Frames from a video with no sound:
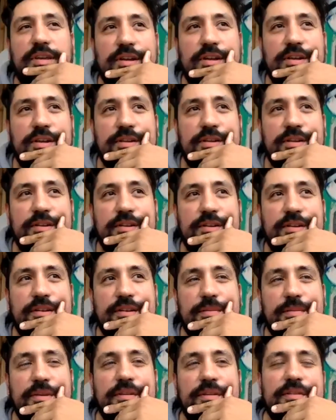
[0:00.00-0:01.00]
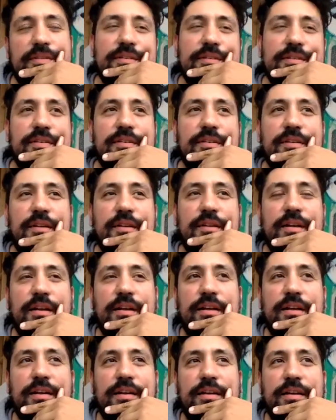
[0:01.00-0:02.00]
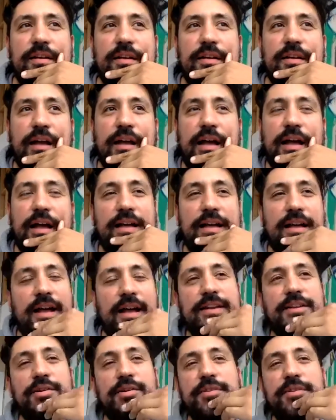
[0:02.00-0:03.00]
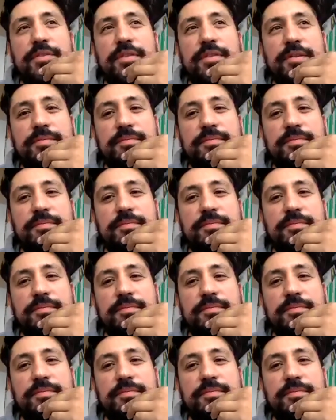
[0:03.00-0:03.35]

I mean, I, I don't know that